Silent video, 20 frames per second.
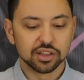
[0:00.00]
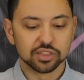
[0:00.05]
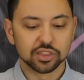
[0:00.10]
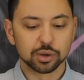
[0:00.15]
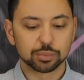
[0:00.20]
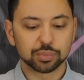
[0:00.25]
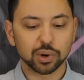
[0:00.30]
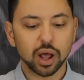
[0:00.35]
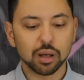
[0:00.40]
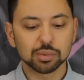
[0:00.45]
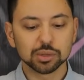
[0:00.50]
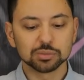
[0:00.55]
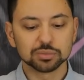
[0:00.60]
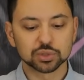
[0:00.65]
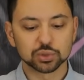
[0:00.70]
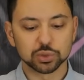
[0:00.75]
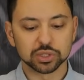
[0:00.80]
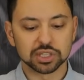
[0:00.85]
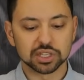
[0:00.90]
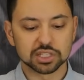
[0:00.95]
The
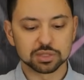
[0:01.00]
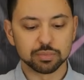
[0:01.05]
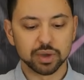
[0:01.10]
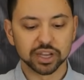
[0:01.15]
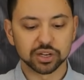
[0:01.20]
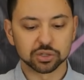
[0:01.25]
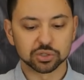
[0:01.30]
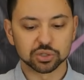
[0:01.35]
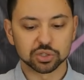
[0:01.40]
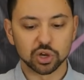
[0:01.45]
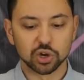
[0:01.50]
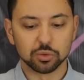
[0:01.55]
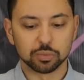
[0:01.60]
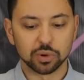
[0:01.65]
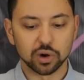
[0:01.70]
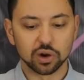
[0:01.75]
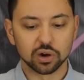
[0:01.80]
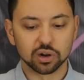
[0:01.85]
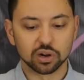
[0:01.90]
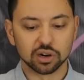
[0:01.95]
problems with this microscope
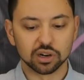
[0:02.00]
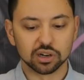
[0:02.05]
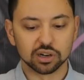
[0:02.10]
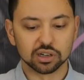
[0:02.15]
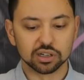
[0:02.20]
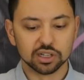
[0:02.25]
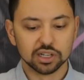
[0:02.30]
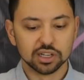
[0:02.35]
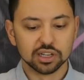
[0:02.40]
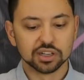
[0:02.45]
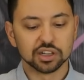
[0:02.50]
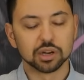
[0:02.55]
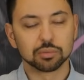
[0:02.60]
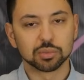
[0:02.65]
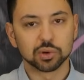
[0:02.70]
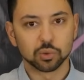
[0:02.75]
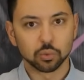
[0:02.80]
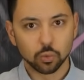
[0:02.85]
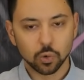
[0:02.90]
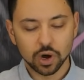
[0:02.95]
are,
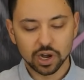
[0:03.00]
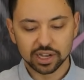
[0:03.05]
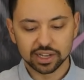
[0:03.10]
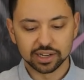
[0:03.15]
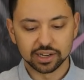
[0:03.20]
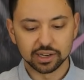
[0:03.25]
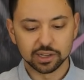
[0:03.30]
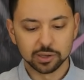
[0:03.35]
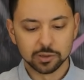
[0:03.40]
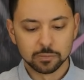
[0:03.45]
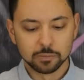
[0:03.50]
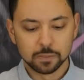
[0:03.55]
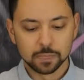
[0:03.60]
number one,